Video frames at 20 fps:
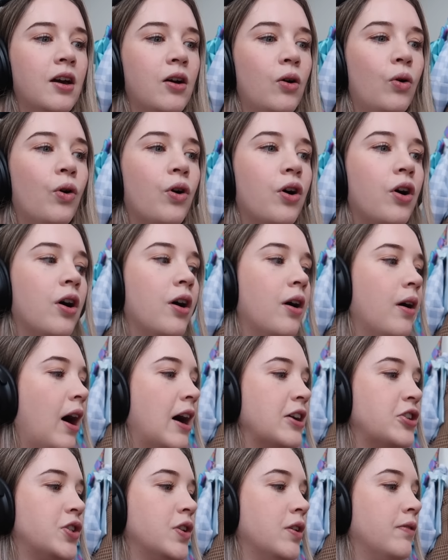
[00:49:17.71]
Or I
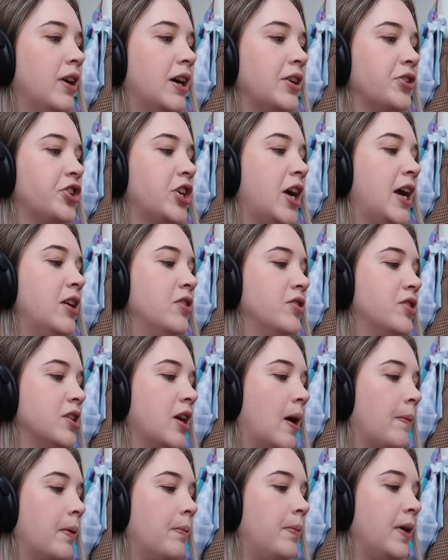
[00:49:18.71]
should have like changed it
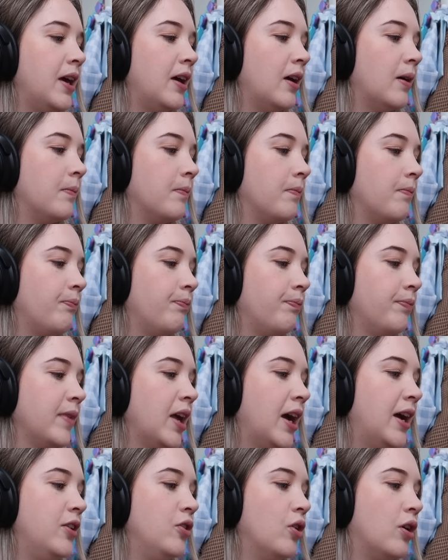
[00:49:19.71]
up a bit
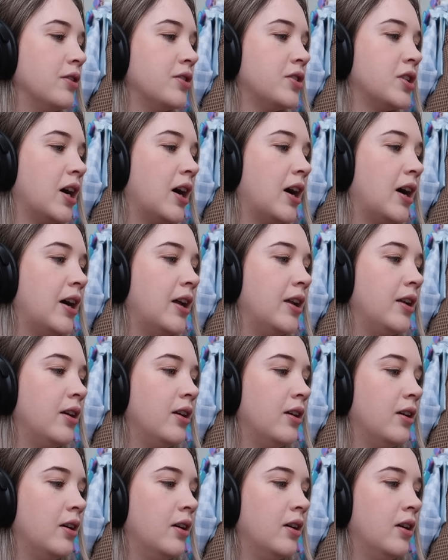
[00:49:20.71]
and not done